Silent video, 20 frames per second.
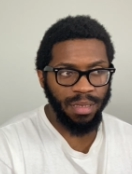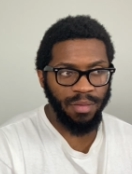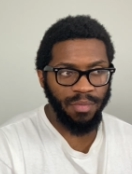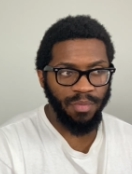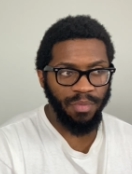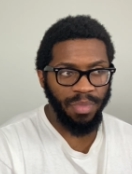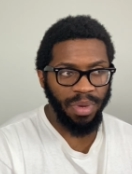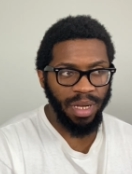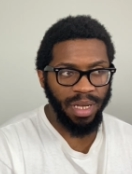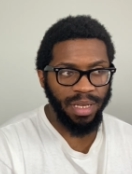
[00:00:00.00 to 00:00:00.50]

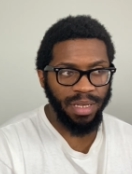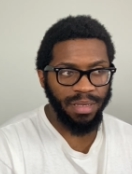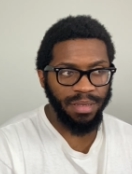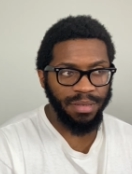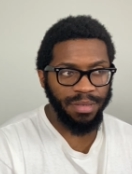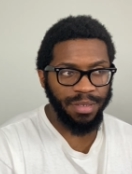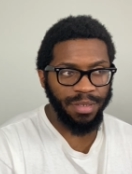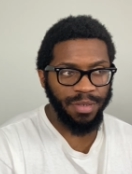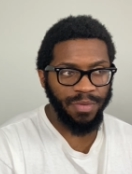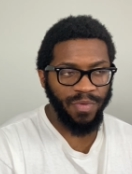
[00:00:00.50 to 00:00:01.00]
But
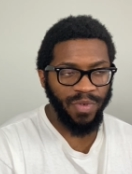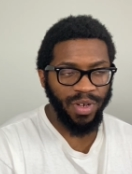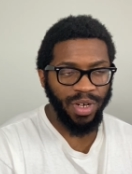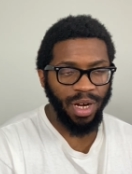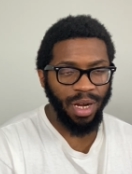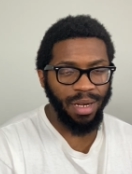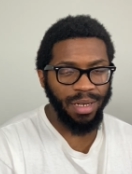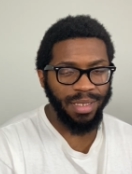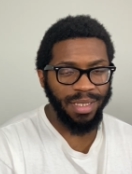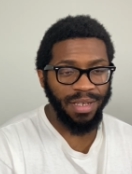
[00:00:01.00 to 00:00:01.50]

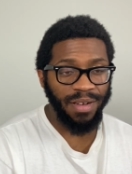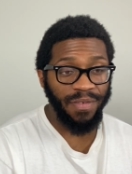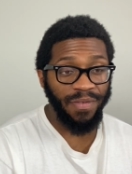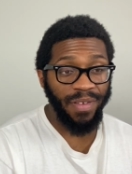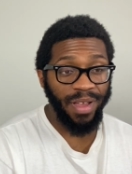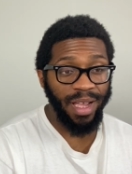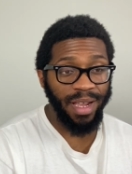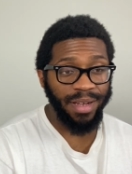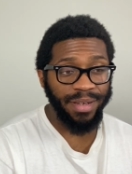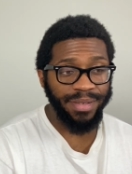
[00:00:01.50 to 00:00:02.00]
regardless of the
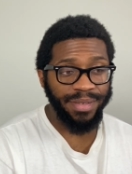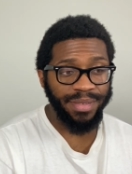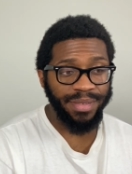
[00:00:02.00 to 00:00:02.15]
fact,